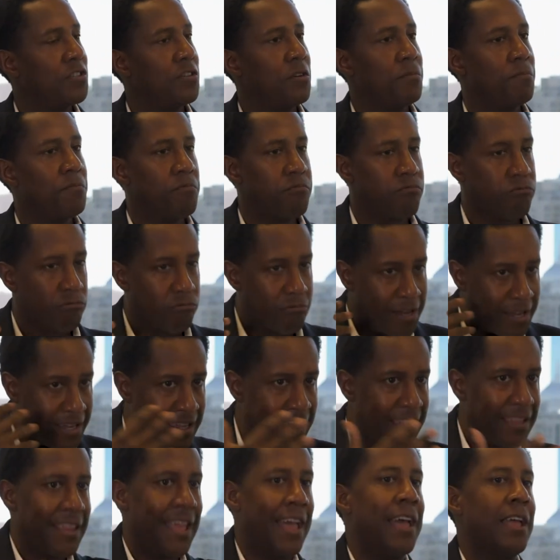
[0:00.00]
Mm -hmm. You're mm-hmm.
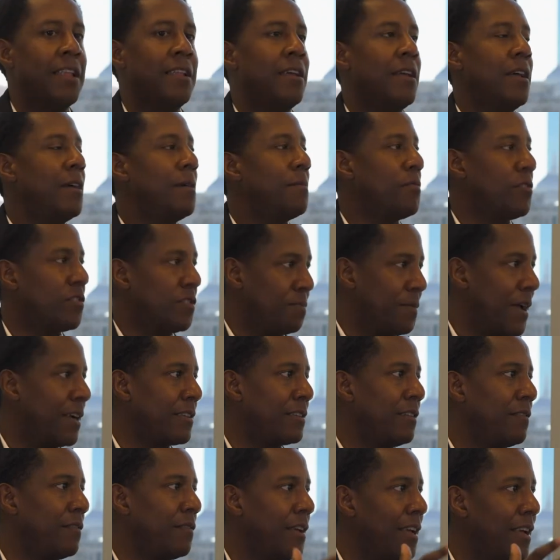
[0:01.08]
bringing that
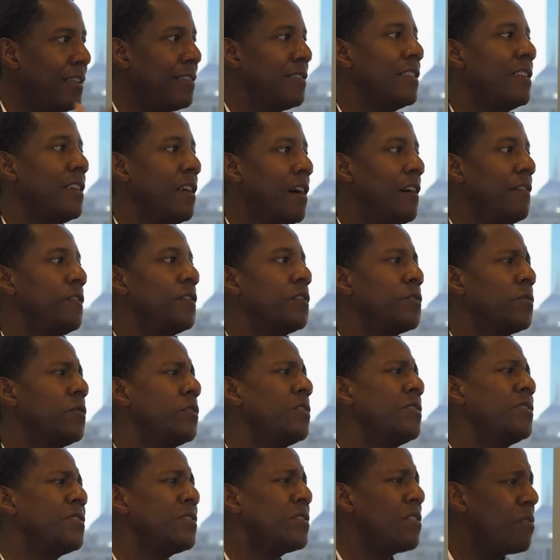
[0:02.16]
perspective into the office, which
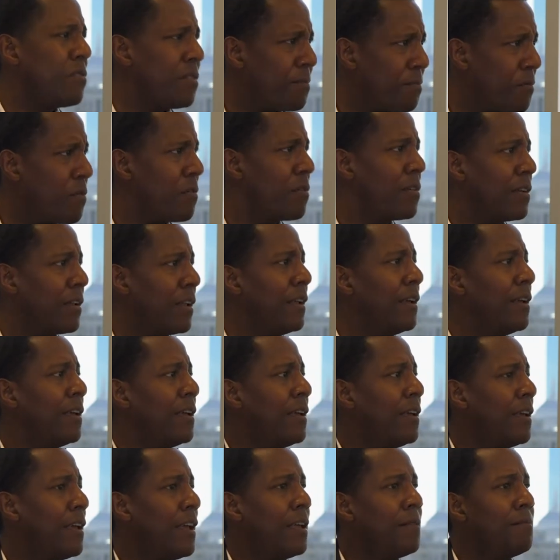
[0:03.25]
is so important mm
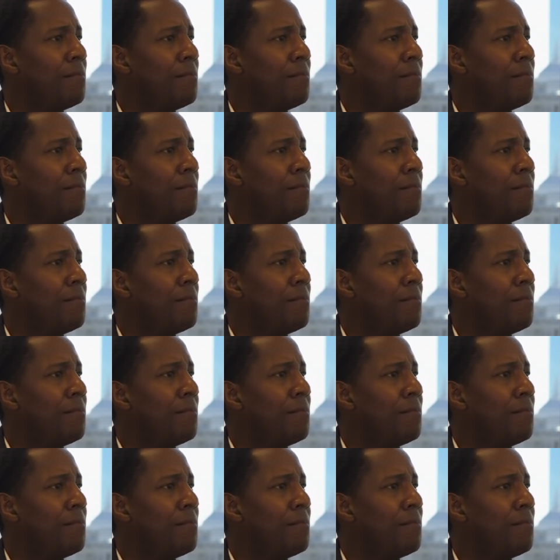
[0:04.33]
-hmm.